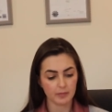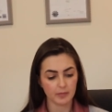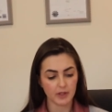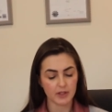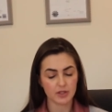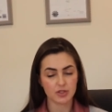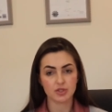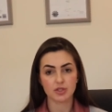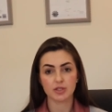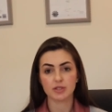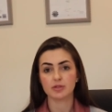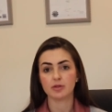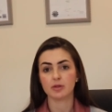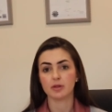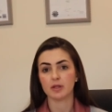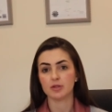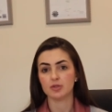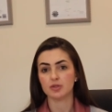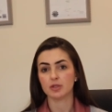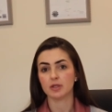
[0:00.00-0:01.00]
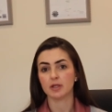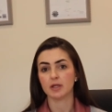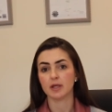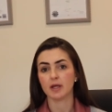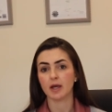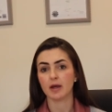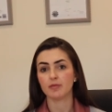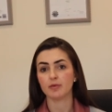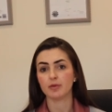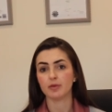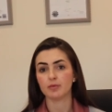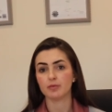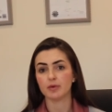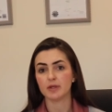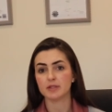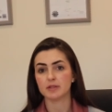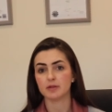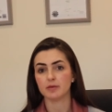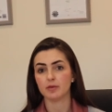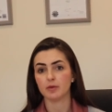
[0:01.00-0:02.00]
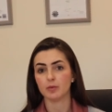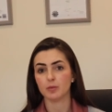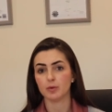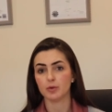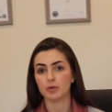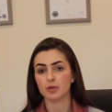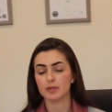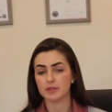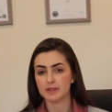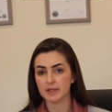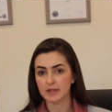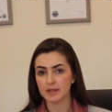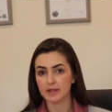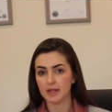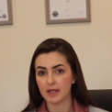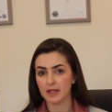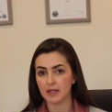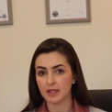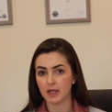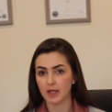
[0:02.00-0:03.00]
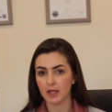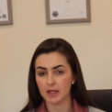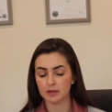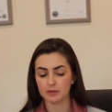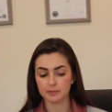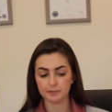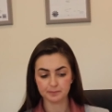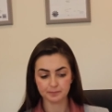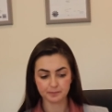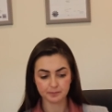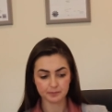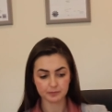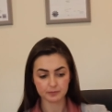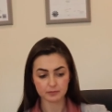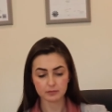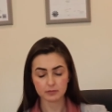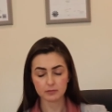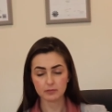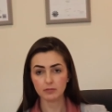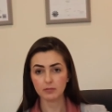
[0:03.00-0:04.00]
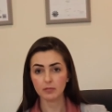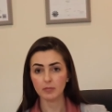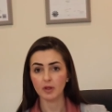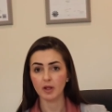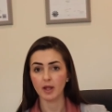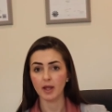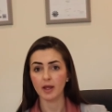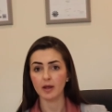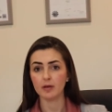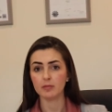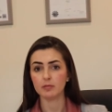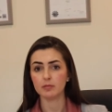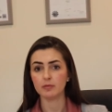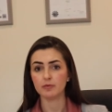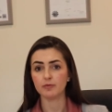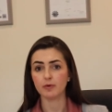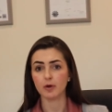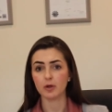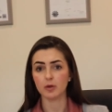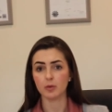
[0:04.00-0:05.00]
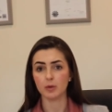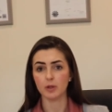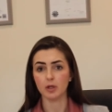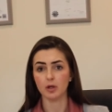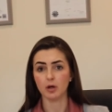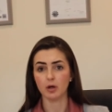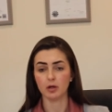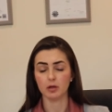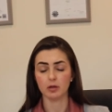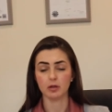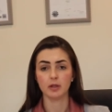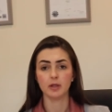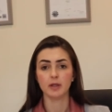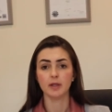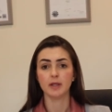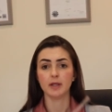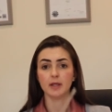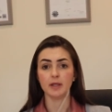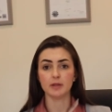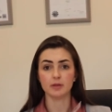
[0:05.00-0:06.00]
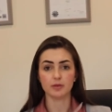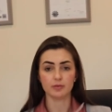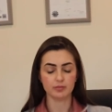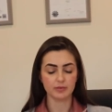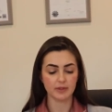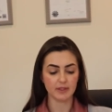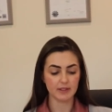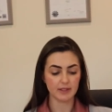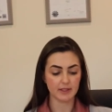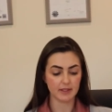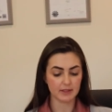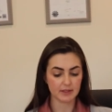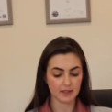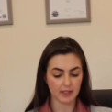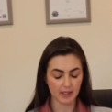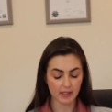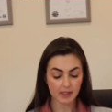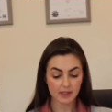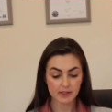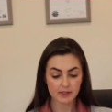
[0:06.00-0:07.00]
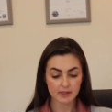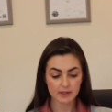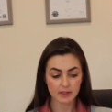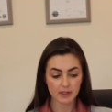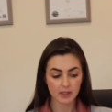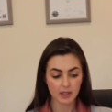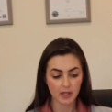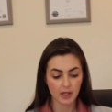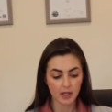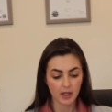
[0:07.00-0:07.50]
It's just so that you can cover the rest of the words and they can follow along in the reading test.